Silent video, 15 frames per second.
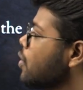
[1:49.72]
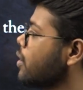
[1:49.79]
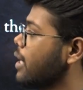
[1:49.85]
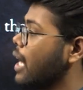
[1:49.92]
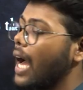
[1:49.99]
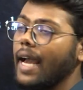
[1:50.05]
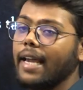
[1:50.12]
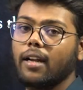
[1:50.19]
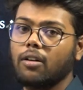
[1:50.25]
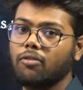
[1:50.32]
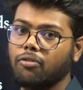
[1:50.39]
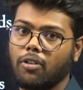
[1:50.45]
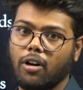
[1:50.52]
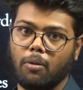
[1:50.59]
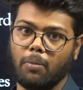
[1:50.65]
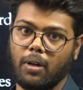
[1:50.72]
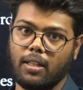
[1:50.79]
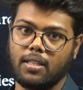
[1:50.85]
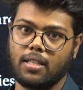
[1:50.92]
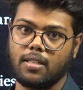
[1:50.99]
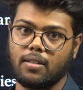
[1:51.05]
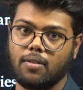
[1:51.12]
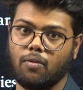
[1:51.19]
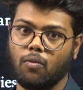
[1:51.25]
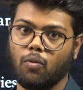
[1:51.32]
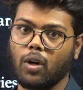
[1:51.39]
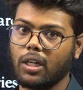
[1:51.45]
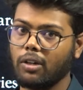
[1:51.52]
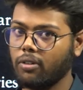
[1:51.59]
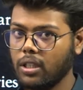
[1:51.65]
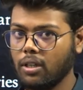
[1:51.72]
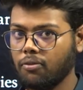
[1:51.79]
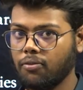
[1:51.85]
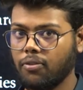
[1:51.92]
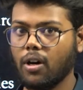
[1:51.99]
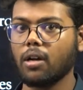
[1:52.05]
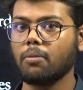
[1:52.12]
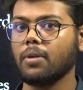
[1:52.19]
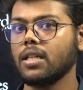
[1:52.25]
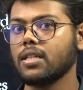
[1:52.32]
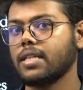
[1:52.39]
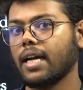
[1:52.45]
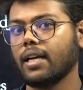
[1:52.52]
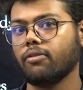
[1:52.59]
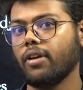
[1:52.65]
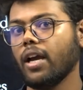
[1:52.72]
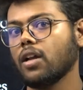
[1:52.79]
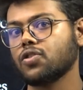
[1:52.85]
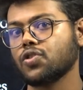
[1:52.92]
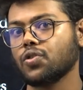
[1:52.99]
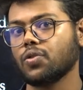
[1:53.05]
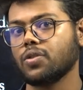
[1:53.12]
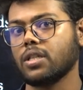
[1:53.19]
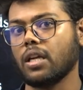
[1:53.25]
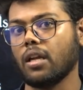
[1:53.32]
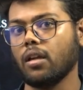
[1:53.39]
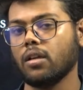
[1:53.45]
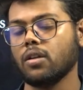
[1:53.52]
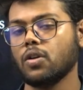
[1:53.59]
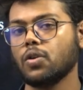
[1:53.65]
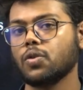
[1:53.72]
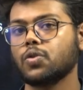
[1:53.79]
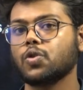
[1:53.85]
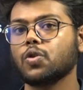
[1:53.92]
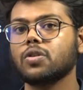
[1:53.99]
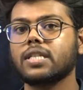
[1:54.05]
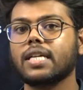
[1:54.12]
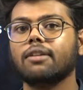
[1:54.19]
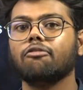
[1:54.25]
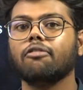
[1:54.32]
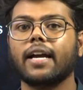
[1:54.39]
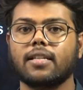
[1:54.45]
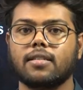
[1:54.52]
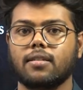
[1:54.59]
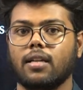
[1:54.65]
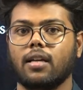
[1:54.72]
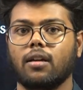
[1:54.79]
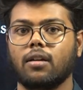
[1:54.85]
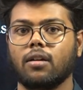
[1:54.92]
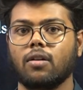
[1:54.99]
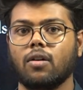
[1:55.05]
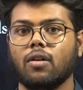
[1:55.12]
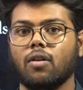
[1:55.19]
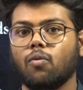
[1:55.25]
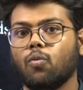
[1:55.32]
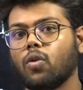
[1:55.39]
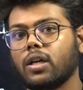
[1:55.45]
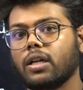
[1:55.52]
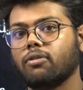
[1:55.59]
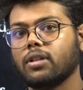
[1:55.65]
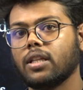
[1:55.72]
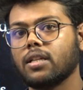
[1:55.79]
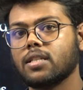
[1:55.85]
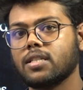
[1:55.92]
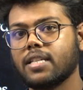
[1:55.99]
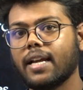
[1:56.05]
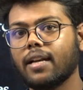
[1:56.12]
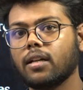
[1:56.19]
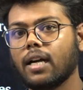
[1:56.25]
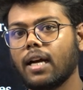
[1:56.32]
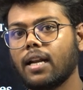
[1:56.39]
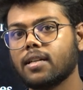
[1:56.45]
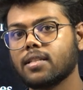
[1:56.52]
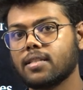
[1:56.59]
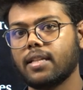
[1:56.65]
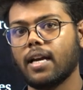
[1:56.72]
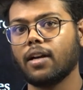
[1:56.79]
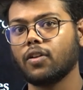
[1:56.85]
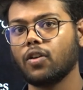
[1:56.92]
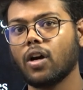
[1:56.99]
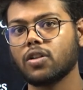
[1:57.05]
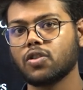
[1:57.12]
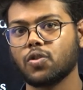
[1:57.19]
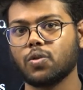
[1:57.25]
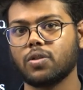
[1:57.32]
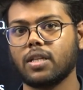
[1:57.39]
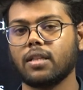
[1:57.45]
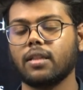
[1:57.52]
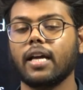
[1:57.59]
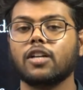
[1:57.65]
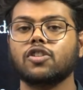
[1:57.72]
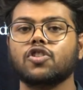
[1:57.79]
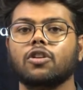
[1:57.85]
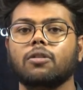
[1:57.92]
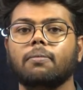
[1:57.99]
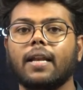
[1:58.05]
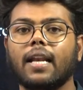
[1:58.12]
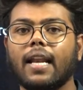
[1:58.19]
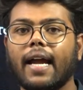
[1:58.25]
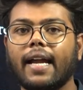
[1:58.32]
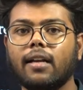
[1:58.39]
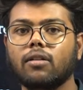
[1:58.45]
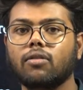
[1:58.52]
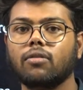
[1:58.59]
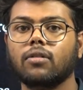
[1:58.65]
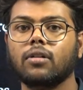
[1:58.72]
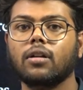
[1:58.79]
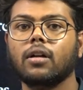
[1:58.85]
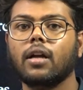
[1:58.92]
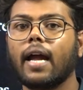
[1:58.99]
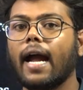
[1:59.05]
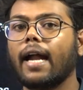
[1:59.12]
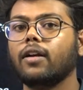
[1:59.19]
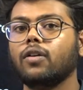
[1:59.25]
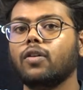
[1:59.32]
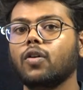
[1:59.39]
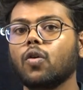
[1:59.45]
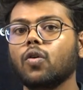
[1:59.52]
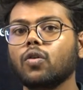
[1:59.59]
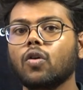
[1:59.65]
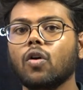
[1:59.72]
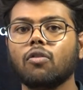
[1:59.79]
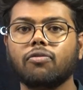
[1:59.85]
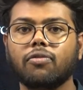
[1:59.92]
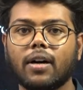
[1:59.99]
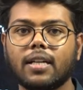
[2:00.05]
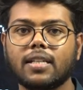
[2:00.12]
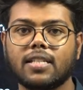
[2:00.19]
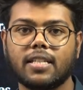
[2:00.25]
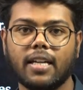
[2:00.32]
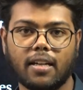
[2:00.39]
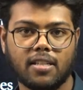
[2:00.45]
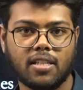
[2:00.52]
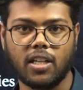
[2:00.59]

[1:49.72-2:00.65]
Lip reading: good iron formals. Whatever the formal that we are choosing, choose it wisely. Whatever the shirt colors that you are choosing, that should be light, and don't go for check